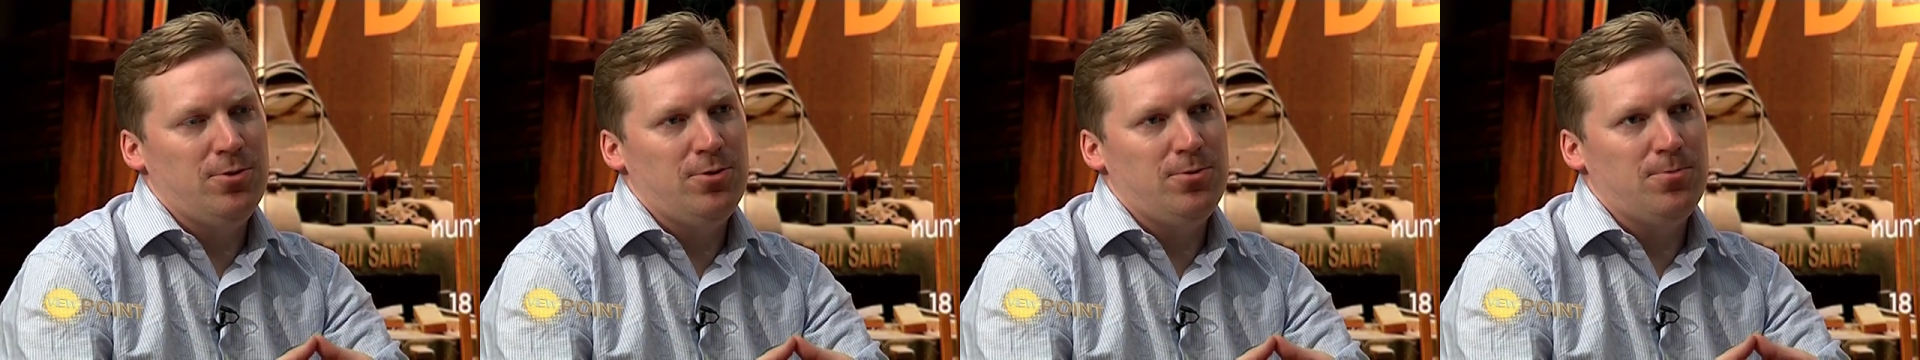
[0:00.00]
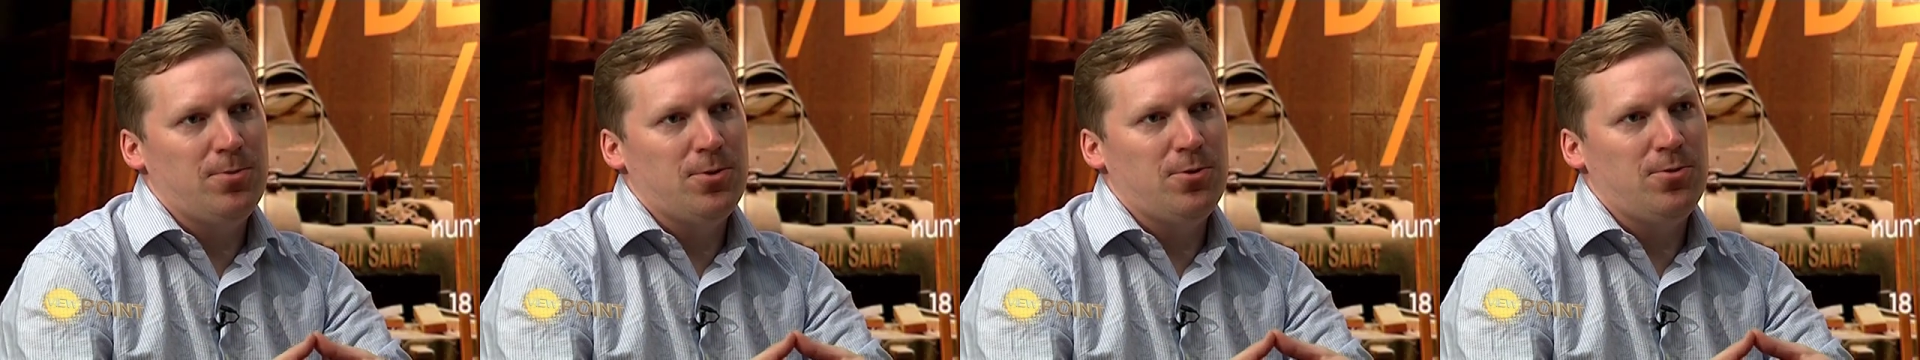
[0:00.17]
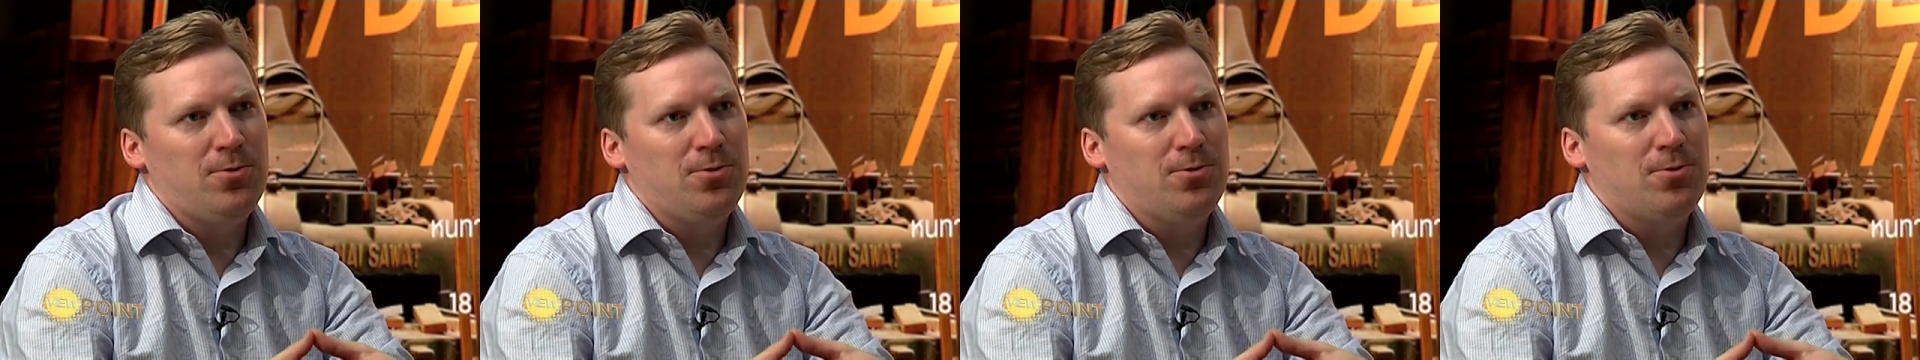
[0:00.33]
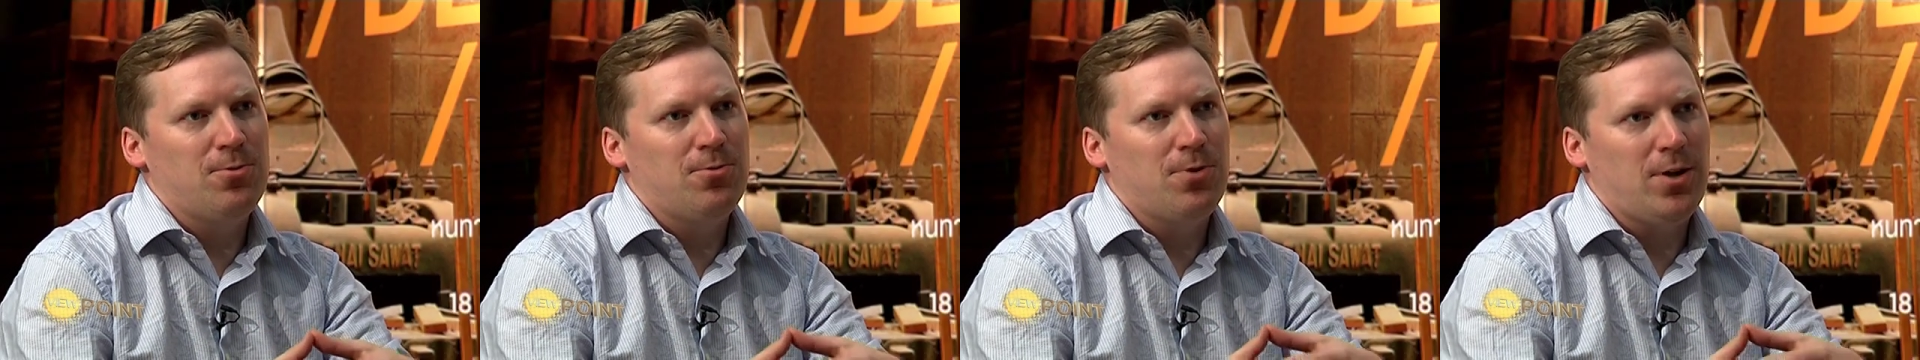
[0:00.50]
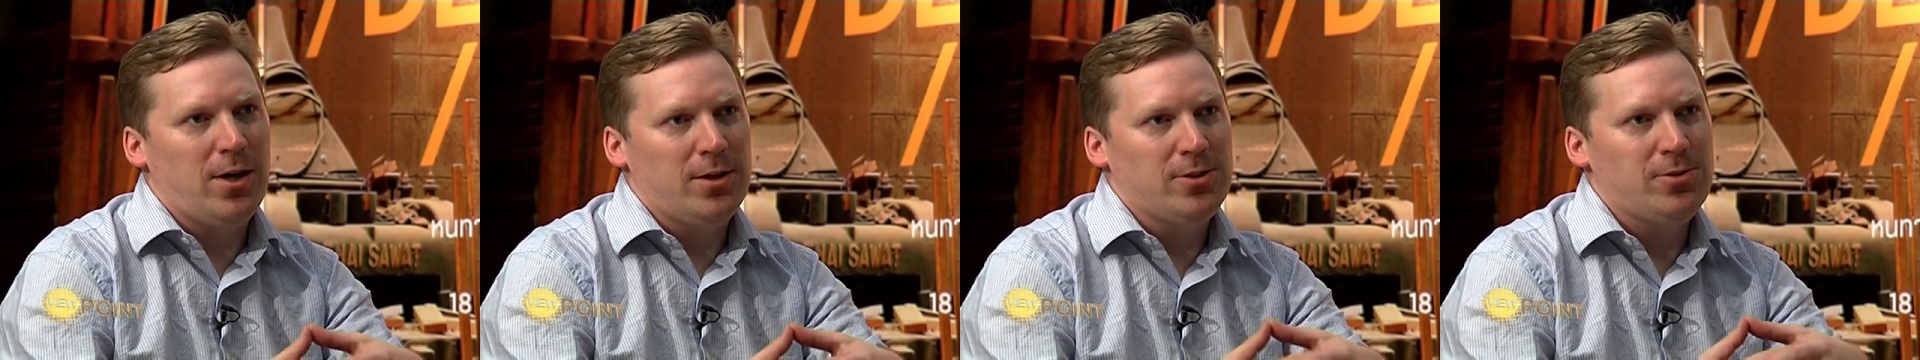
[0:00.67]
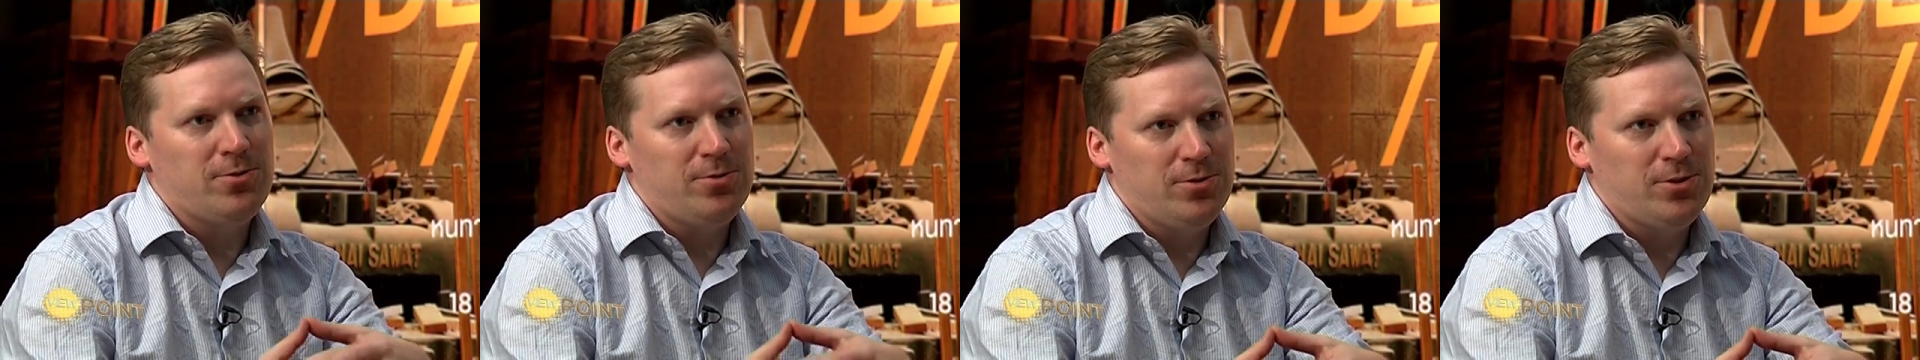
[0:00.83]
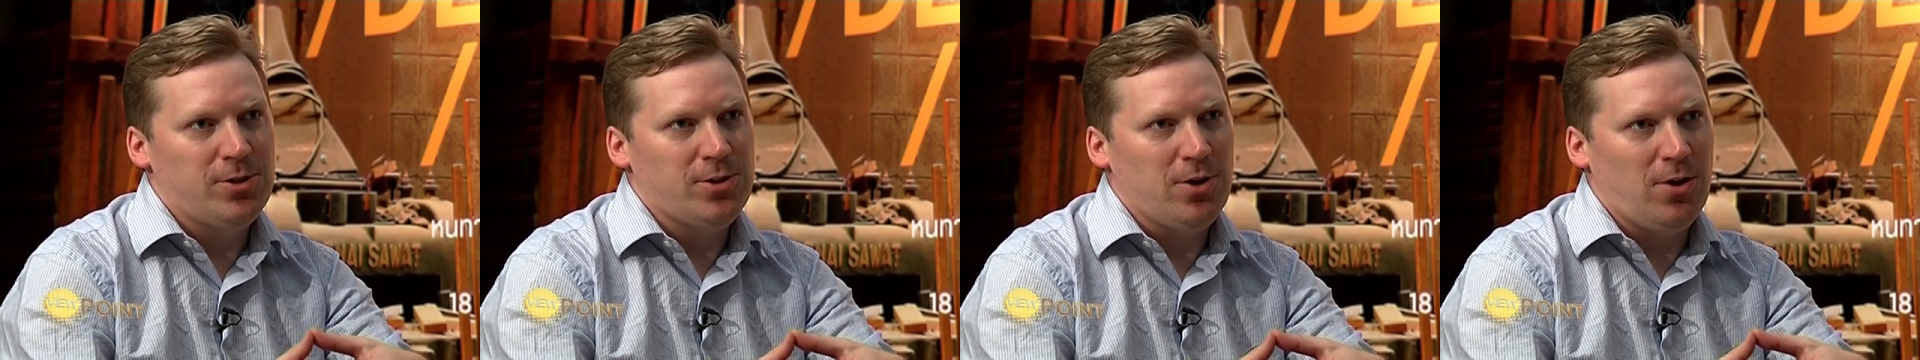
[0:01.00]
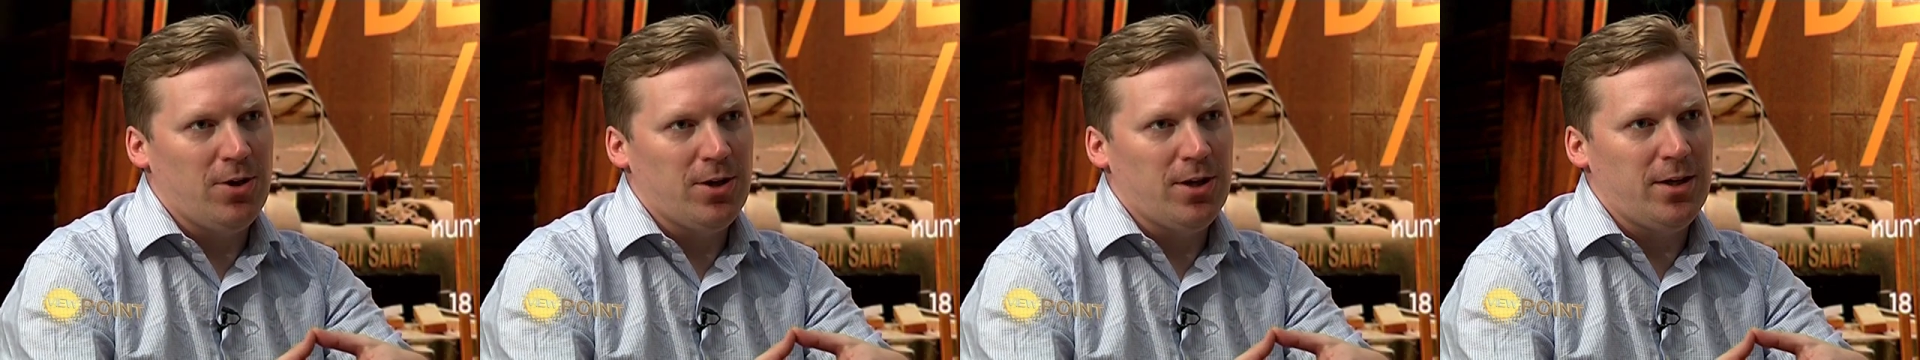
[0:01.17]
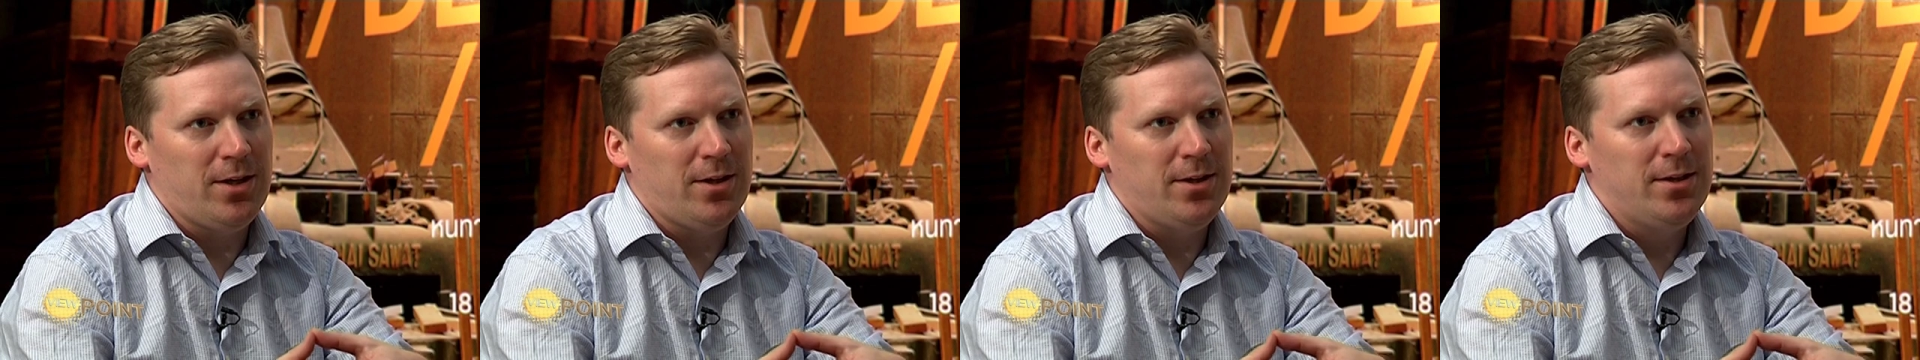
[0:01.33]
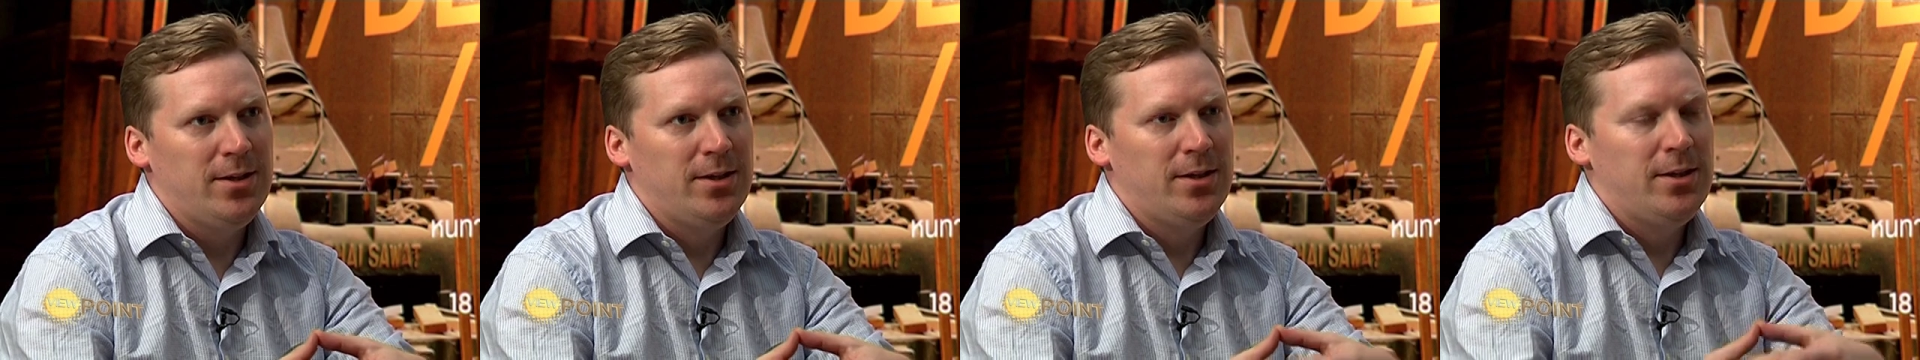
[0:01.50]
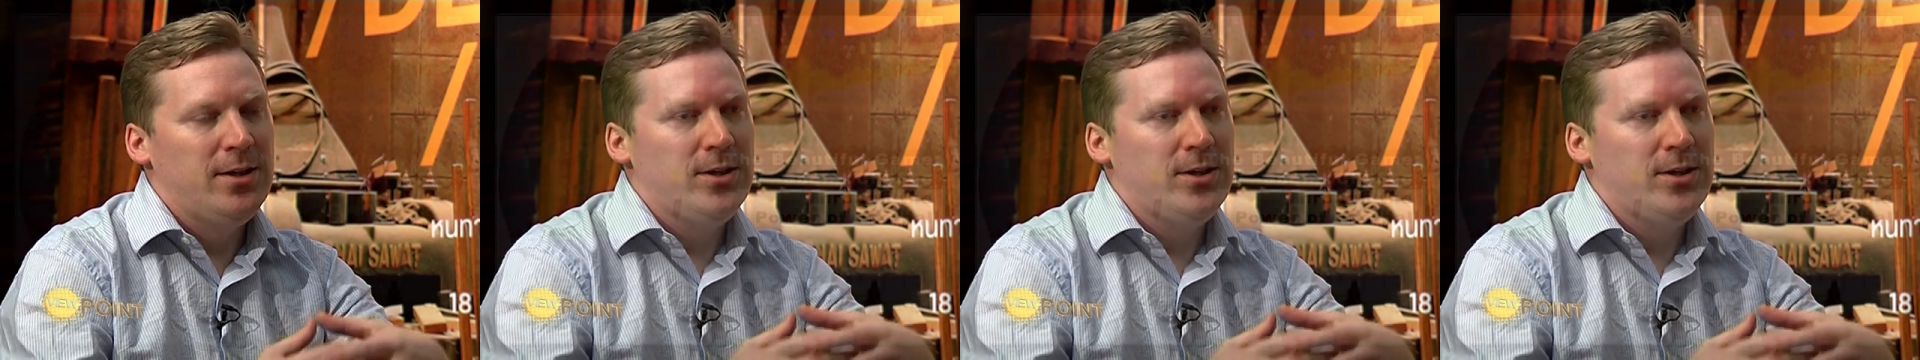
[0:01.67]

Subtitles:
group called Grassroots Soccer